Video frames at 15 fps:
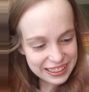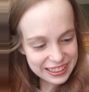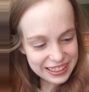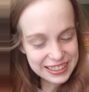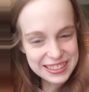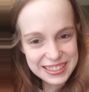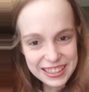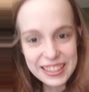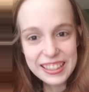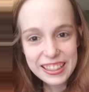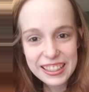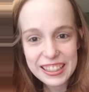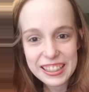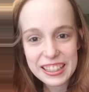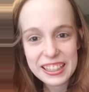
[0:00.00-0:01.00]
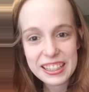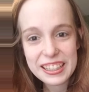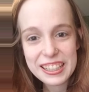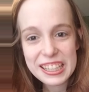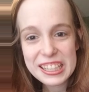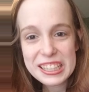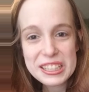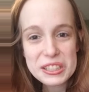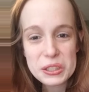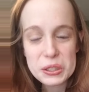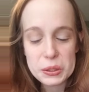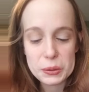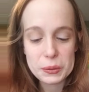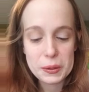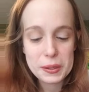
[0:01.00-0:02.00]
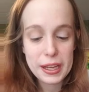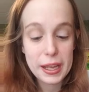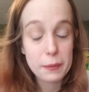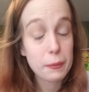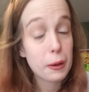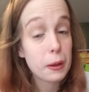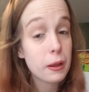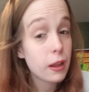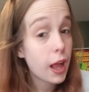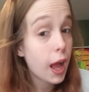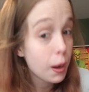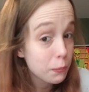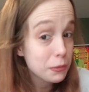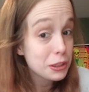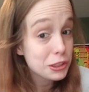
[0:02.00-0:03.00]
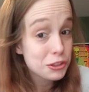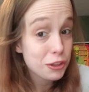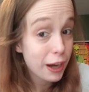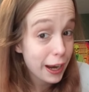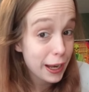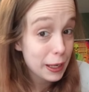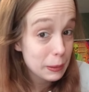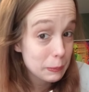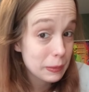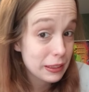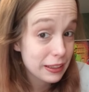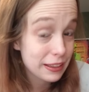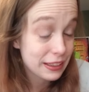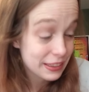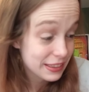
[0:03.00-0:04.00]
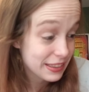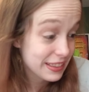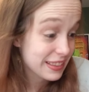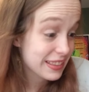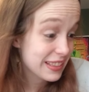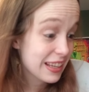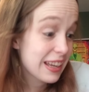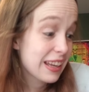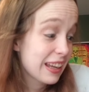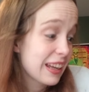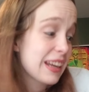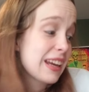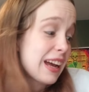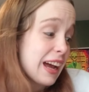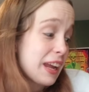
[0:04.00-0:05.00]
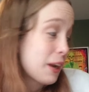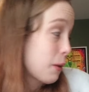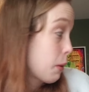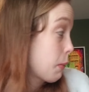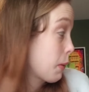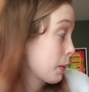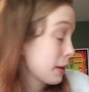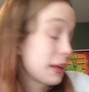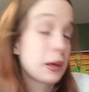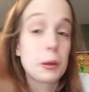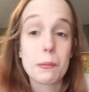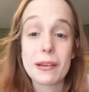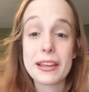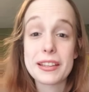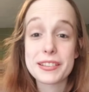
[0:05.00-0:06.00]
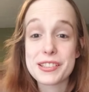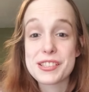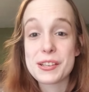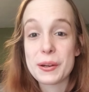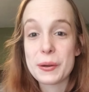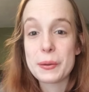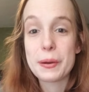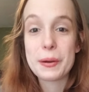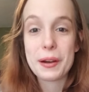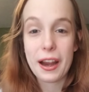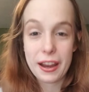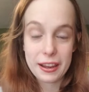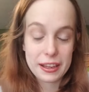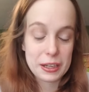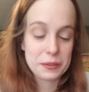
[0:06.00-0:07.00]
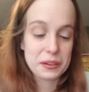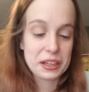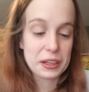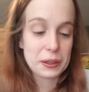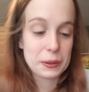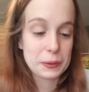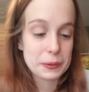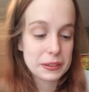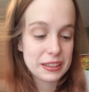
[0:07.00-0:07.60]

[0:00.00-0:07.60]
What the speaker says: It's sticky. Ew. Okay, well, I'm going to try it because I know it won't kill me. So, all right, here we go.